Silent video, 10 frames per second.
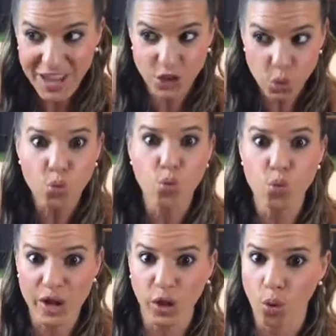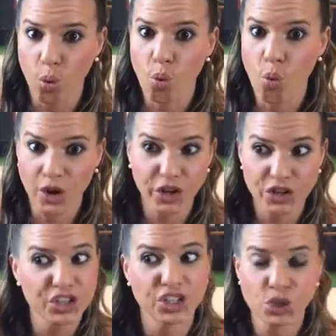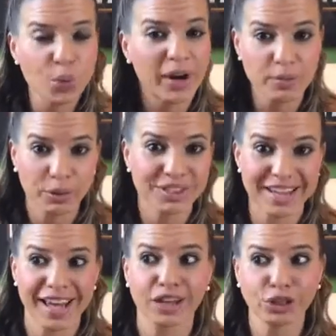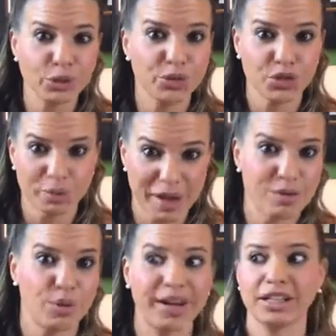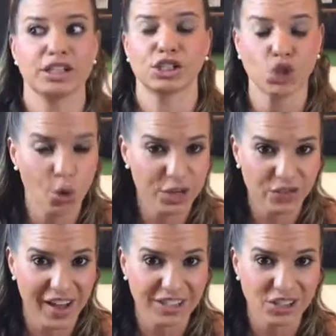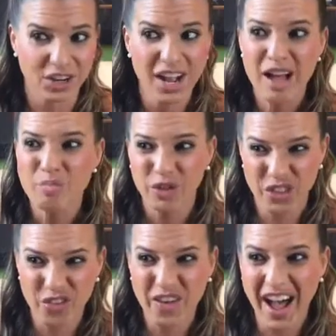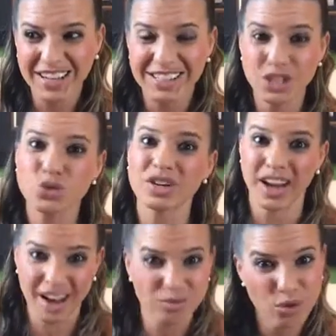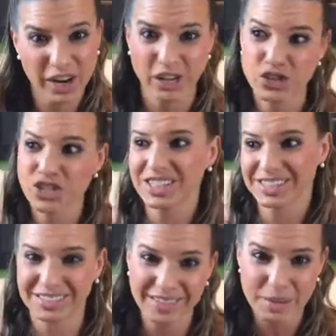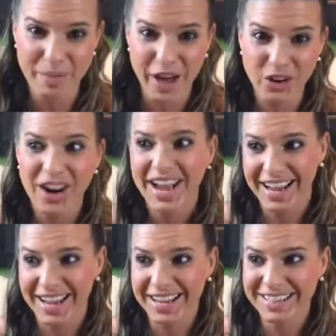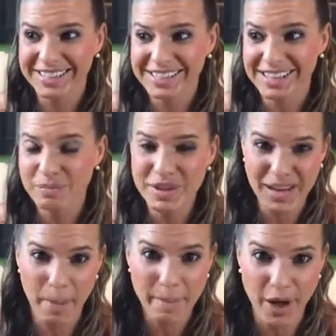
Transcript: that you will 120% lose your baby weight so much faster. But the fact that you can have more energy, sleep better, and be in a